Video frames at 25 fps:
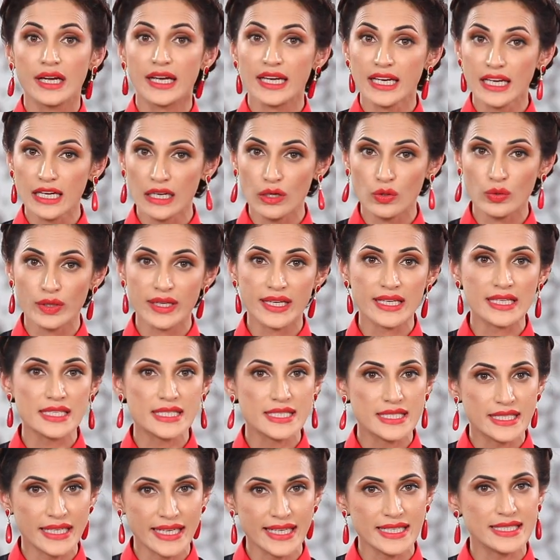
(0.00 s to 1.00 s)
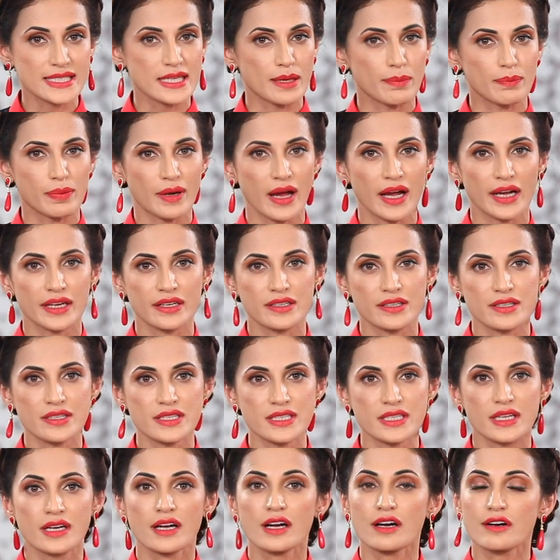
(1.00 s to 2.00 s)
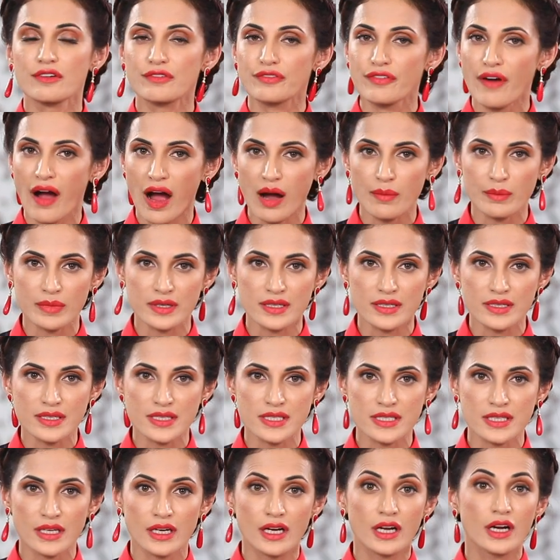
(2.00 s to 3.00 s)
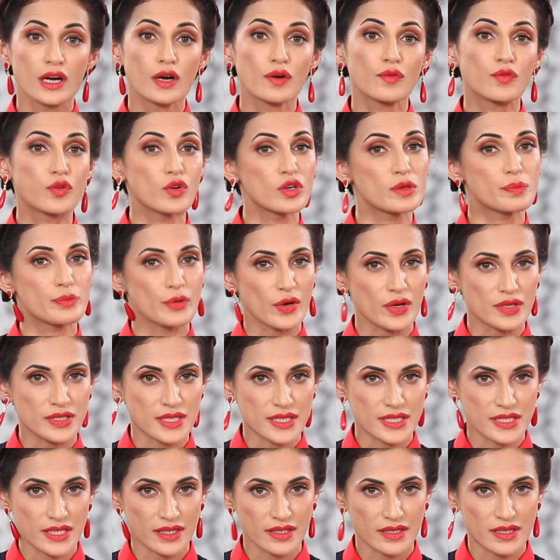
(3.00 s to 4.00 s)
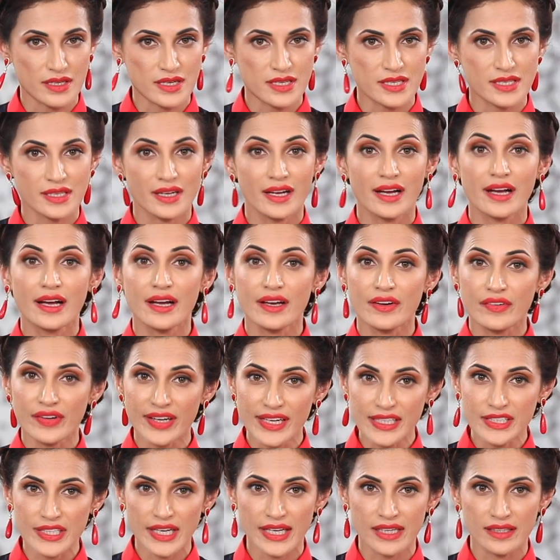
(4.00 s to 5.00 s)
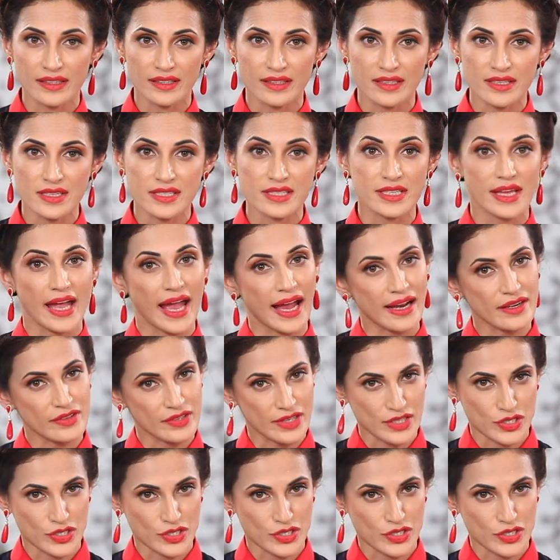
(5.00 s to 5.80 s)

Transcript: including seed suppliers, farmers, food processors, retailers and